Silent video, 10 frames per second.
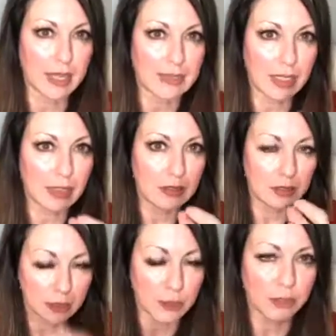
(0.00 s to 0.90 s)
I said,
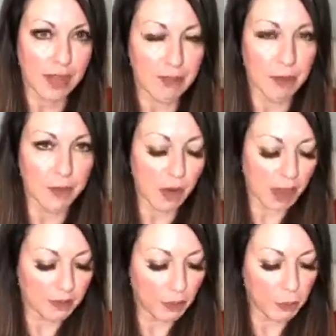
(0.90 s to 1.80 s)
to survive or thrive.